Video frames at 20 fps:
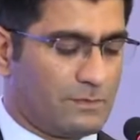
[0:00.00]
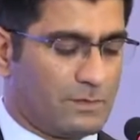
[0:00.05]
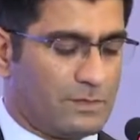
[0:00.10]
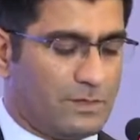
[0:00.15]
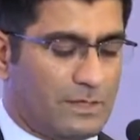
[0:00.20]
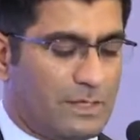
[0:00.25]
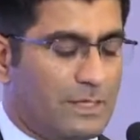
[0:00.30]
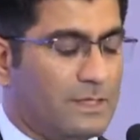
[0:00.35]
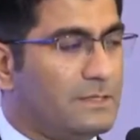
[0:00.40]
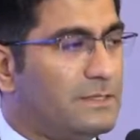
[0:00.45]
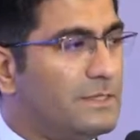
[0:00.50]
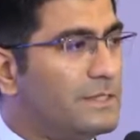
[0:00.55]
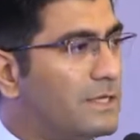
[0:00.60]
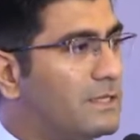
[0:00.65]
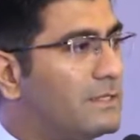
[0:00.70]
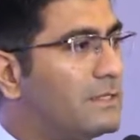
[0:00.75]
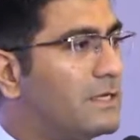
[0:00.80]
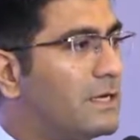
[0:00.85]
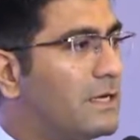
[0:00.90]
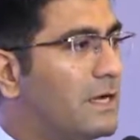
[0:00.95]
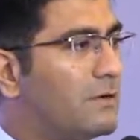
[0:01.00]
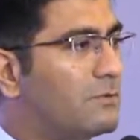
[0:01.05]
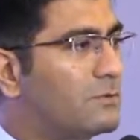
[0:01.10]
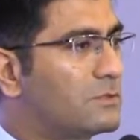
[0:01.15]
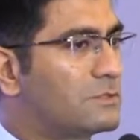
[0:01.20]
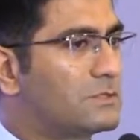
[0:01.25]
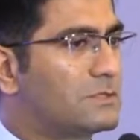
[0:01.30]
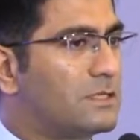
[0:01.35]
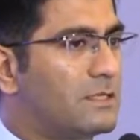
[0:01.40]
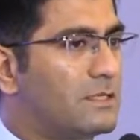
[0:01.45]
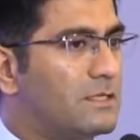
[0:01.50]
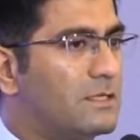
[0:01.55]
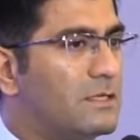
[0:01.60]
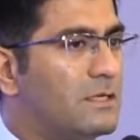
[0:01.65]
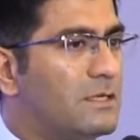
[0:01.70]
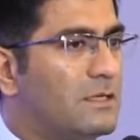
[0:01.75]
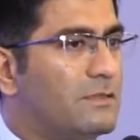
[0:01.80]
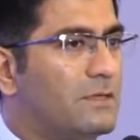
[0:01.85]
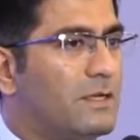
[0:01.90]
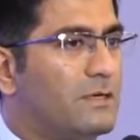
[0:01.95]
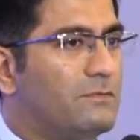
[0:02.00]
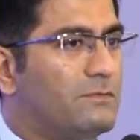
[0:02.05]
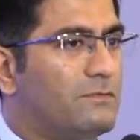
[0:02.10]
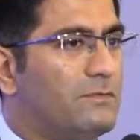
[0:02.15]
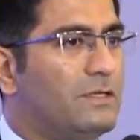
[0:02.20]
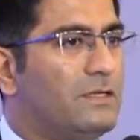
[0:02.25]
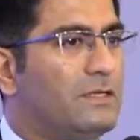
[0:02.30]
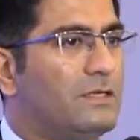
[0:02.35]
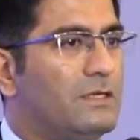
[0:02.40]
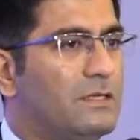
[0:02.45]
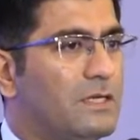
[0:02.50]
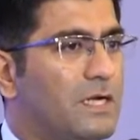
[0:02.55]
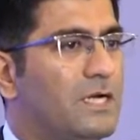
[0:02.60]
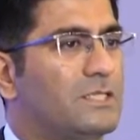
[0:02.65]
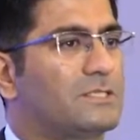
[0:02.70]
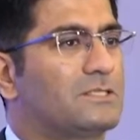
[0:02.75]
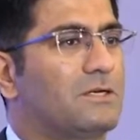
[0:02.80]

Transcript: In the end, I would say that we large